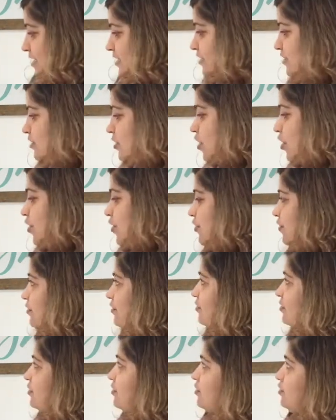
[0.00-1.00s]

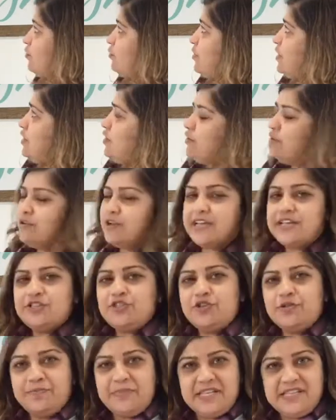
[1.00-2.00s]
So when you look
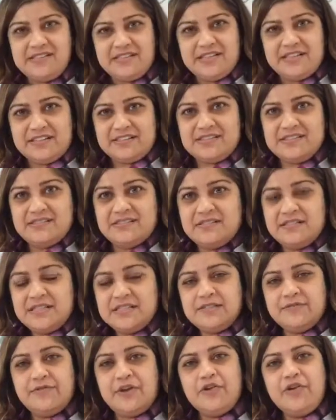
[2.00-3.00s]
at your business,
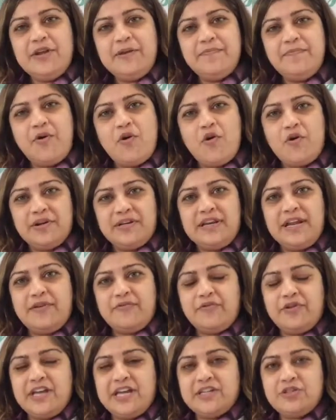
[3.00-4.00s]
it's very important
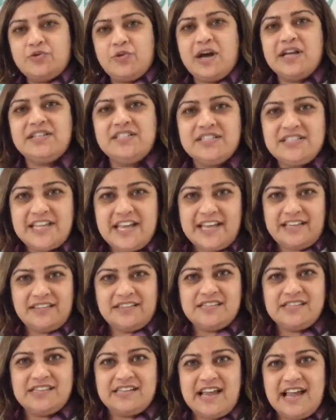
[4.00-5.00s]
every year to undertake
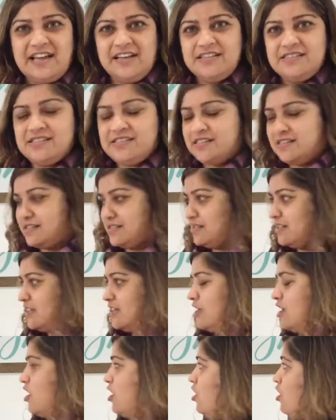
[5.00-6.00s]
this analysis.
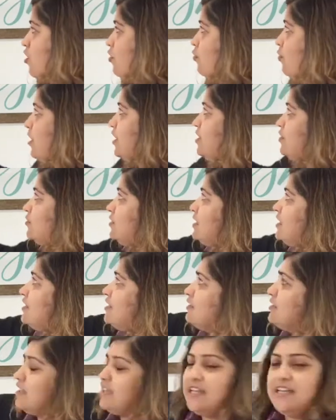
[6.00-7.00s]
What do you
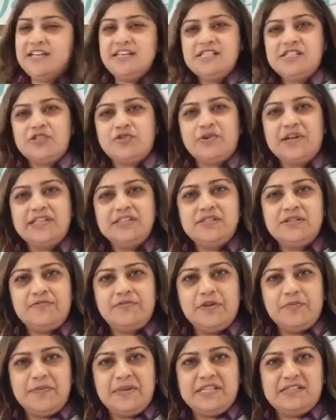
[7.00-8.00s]
think are the key strengths
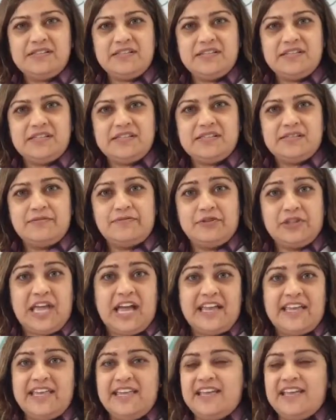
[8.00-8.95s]
of your business for that